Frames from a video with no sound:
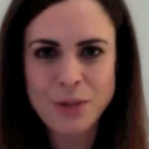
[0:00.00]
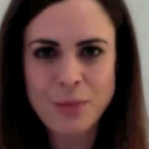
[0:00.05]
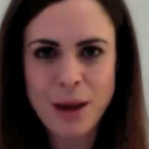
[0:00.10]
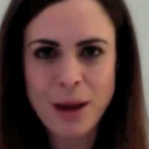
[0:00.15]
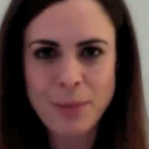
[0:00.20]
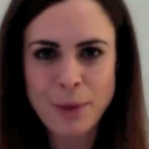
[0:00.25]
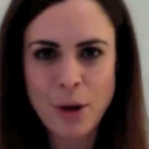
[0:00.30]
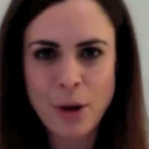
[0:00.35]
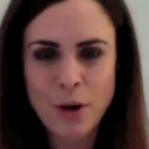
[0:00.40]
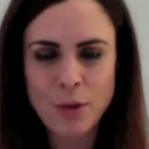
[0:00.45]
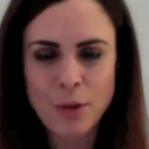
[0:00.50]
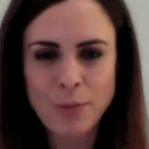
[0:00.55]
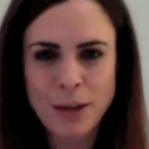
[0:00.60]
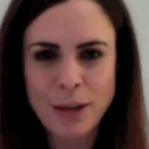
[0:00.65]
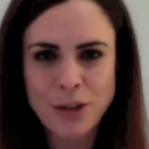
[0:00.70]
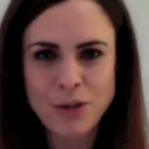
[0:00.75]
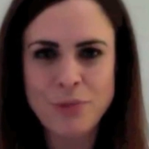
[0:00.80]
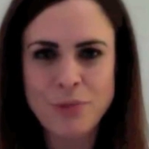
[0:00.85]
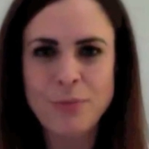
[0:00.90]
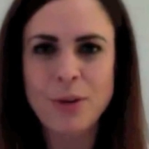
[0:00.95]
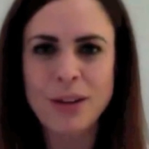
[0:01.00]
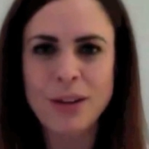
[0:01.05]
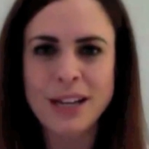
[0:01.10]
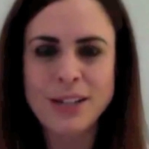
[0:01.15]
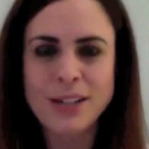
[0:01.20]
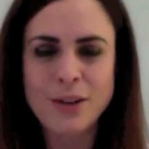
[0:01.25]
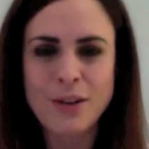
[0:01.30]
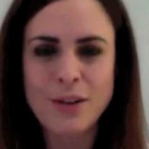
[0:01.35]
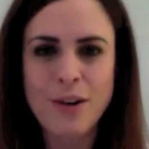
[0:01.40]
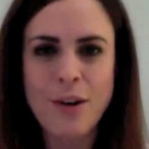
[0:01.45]
my blog,
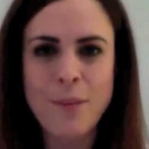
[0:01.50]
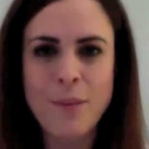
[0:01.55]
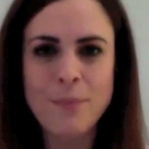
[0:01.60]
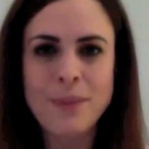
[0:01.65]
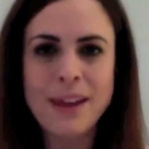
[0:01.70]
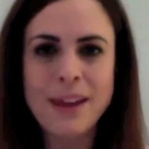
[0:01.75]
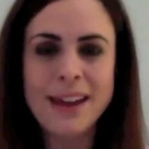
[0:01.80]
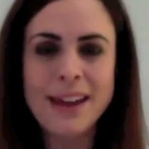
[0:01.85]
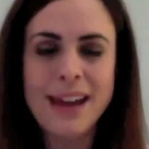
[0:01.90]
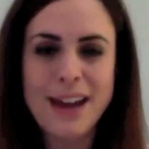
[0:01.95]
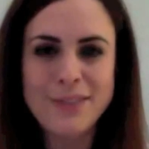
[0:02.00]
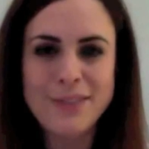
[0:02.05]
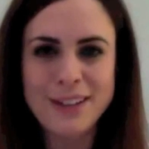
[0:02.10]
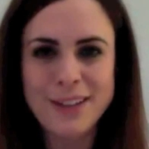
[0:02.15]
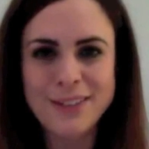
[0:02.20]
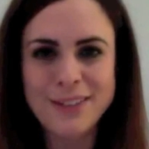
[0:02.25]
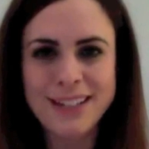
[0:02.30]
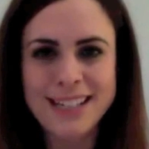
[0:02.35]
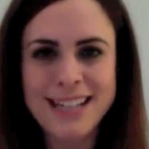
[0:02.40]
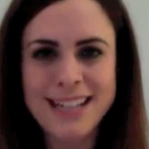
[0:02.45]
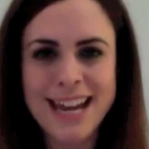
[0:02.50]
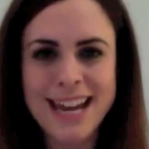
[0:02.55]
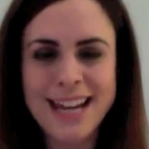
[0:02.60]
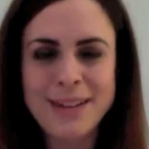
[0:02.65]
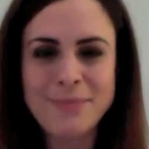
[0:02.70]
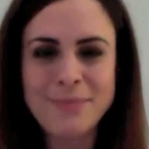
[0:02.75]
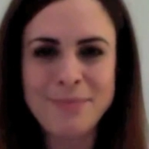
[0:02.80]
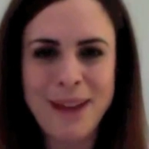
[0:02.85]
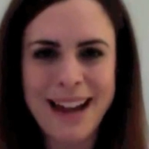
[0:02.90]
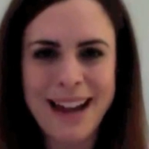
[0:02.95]
blusheringblogginggcom. Have a lovely day.
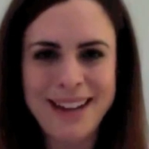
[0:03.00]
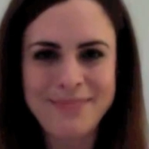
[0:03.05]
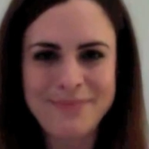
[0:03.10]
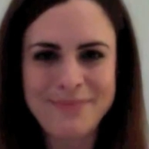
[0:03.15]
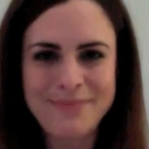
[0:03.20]
Bye.